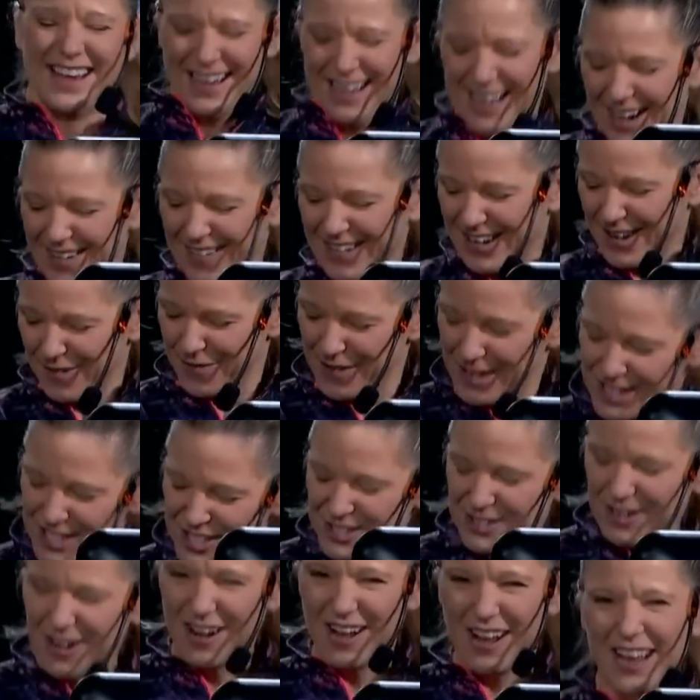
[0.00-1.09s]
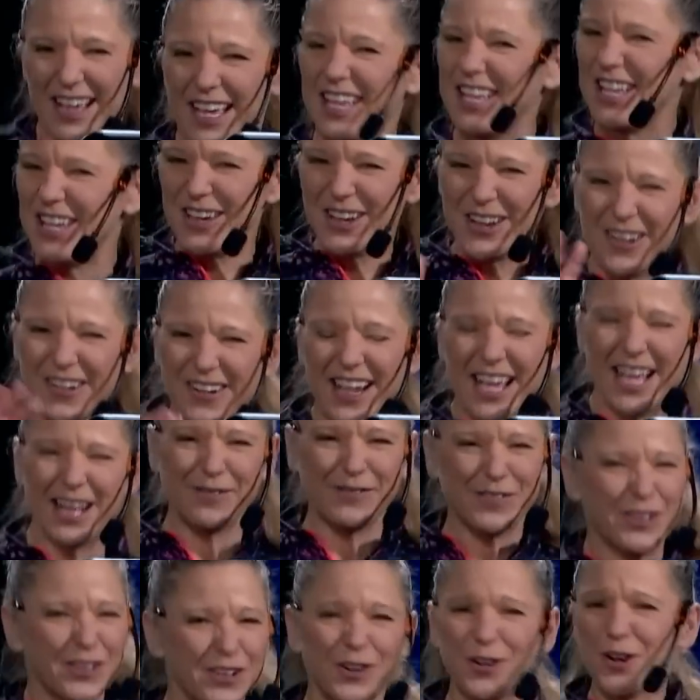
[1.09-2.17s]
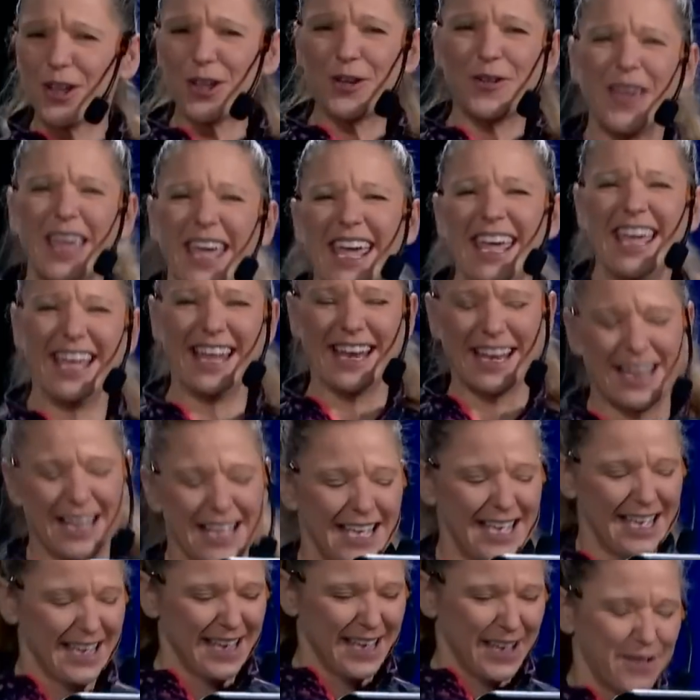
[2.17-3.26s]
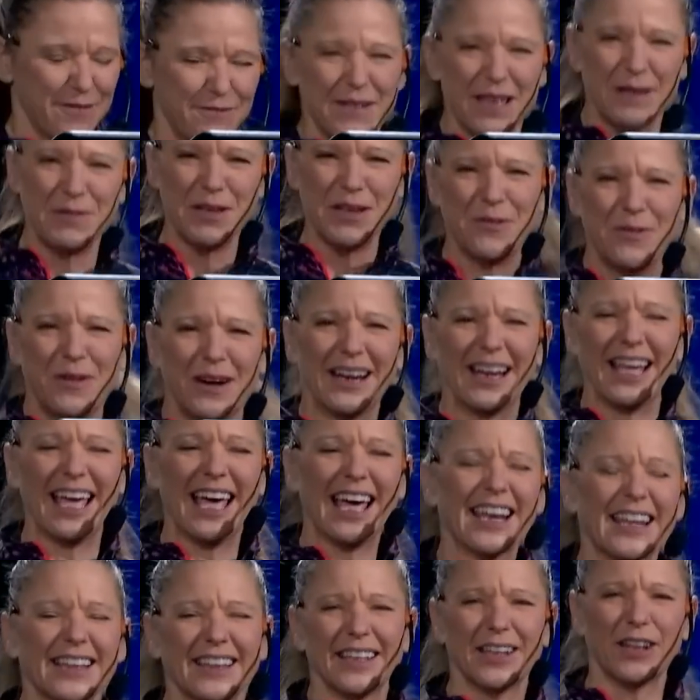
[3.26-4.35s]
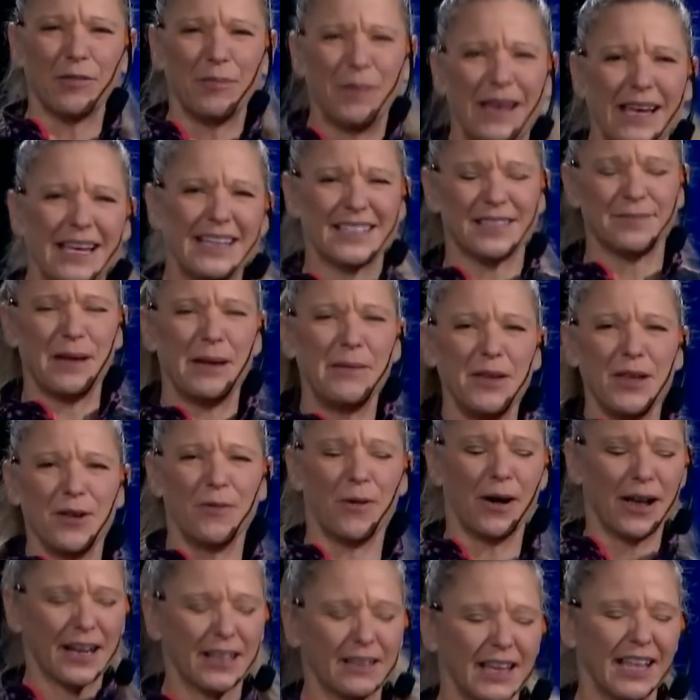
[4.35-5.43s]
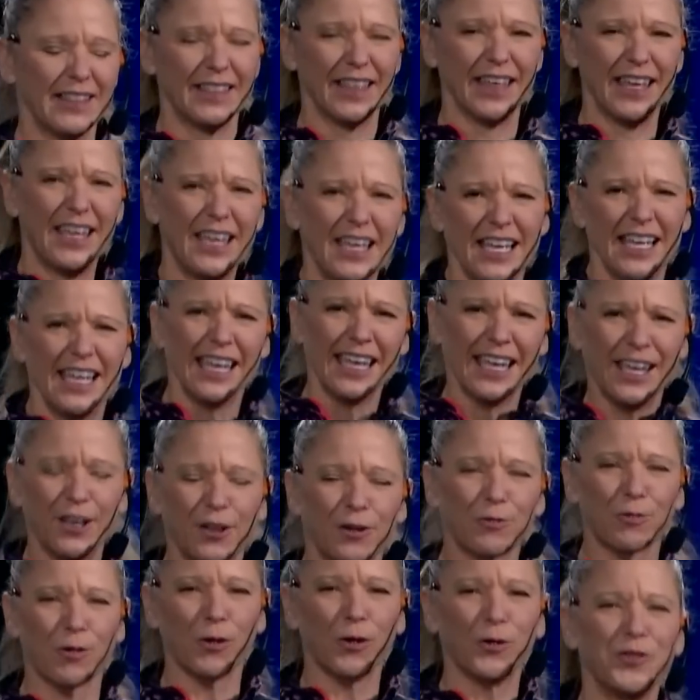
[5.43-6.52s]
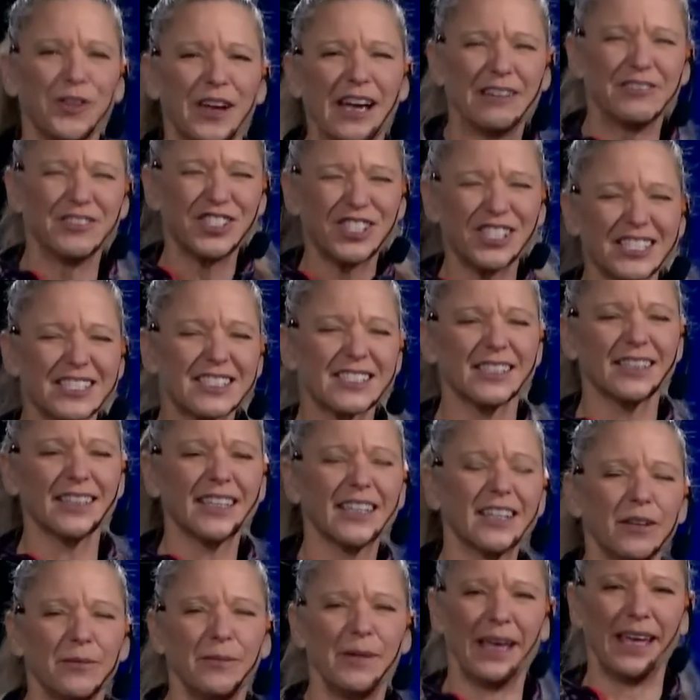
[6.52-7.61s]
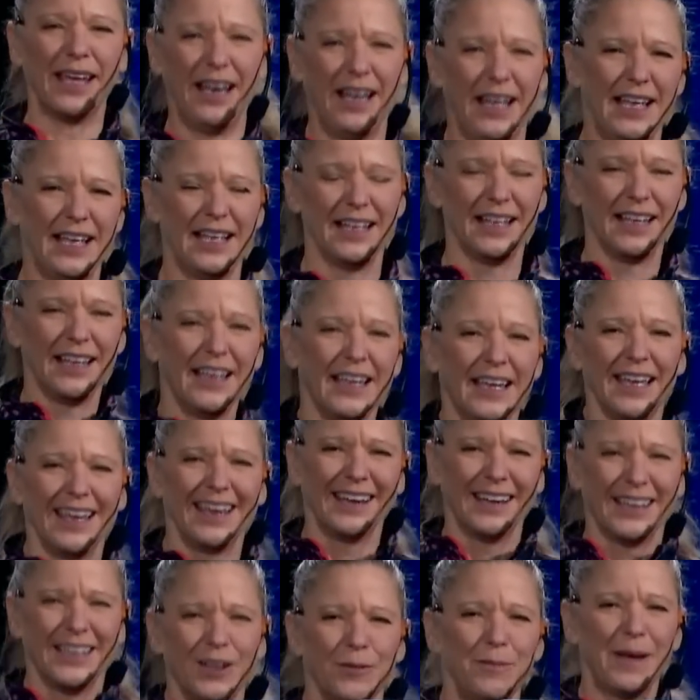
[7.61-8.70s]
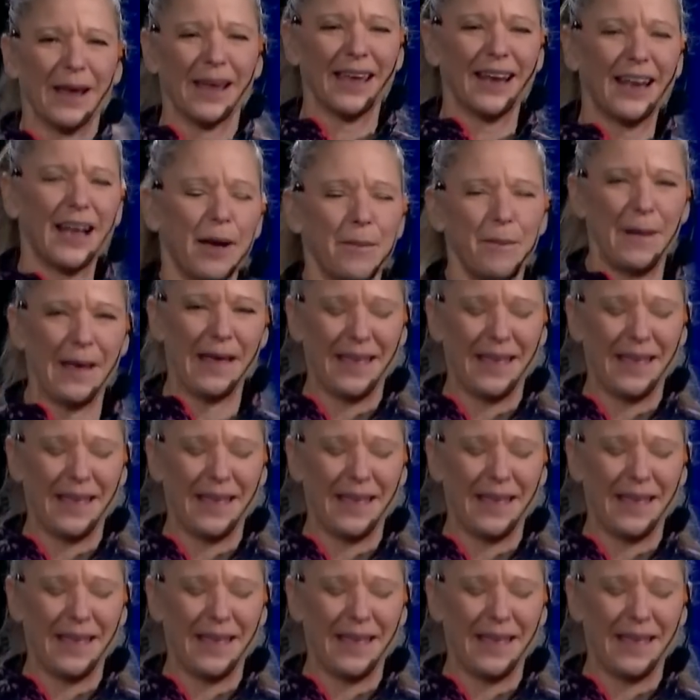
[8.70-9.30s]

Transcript: I'm going to finish strong. You don't have to, or you can. Maybe you want to add a little pace. Maybe you want to let the hill roll down just a little bit. You pick it up.